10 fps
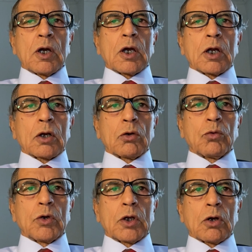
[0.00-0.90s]

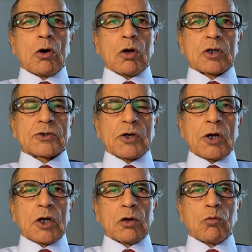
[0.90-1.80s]
including
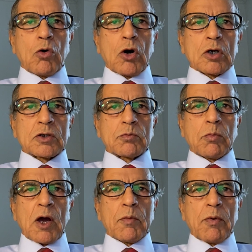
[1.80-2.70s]
orchestrating wars
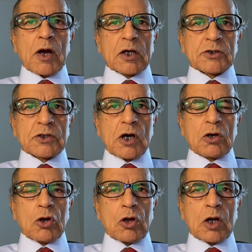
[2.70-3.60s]
by Pakistan
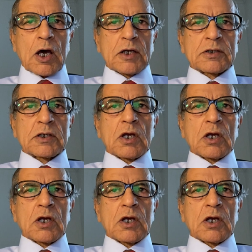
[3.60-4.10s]
on us